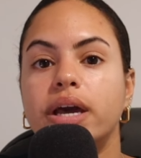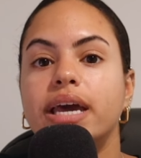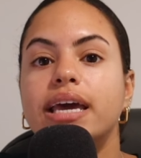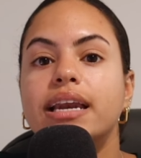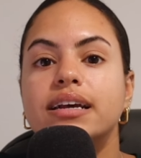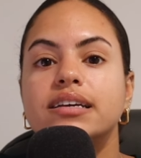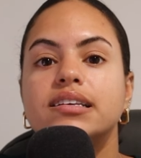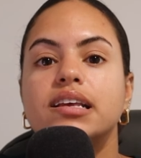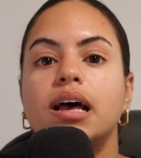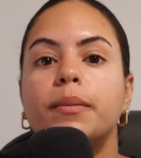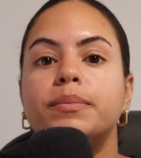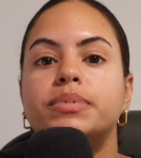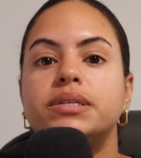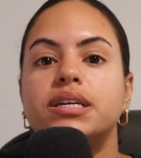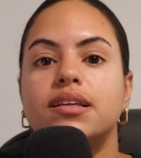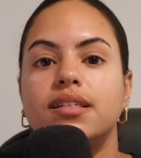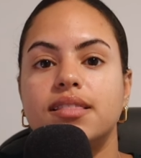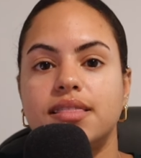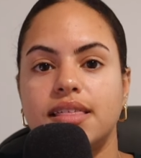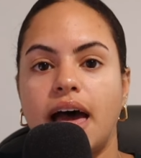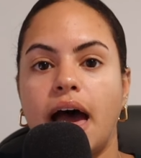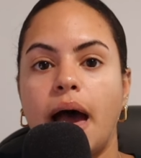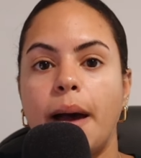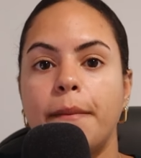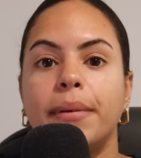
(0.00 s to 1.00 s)
It is up to
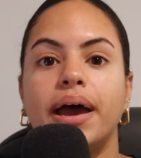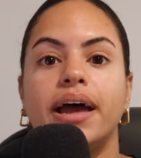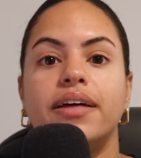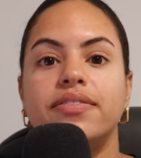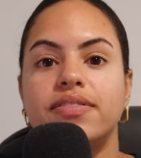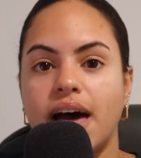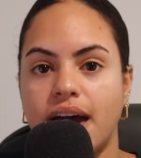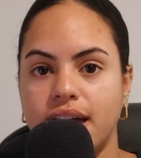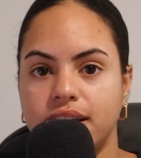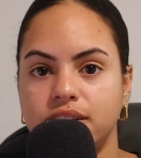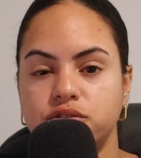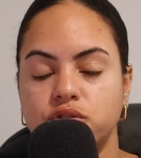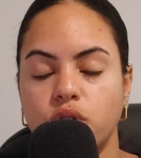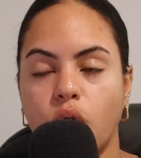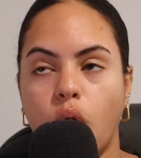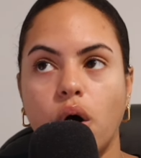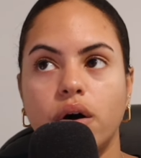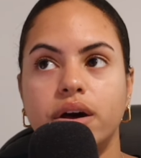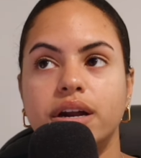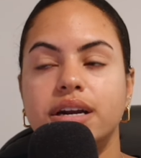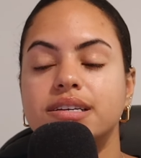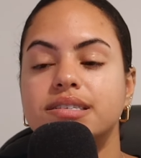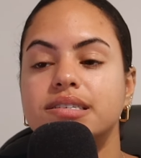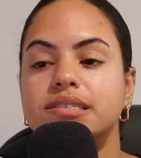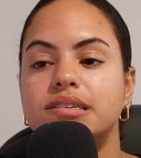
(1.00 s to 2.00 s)
them, and that is all.
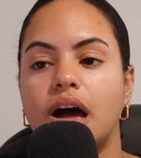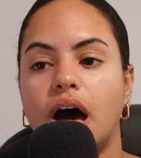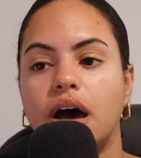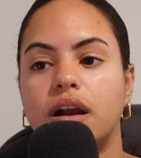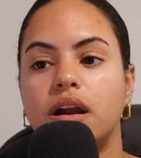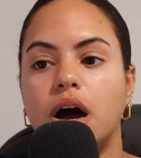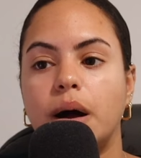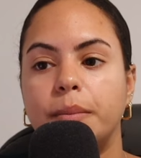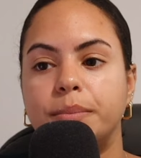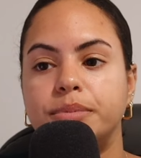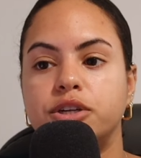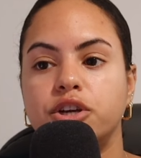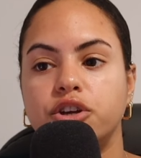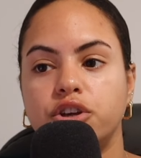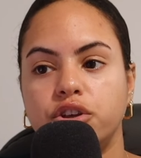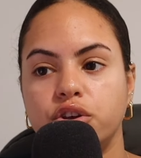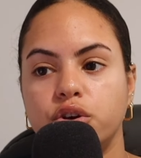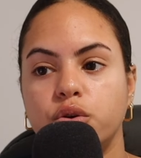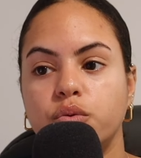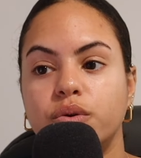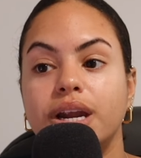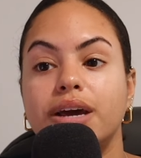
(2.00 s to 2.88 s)
It is not up to you.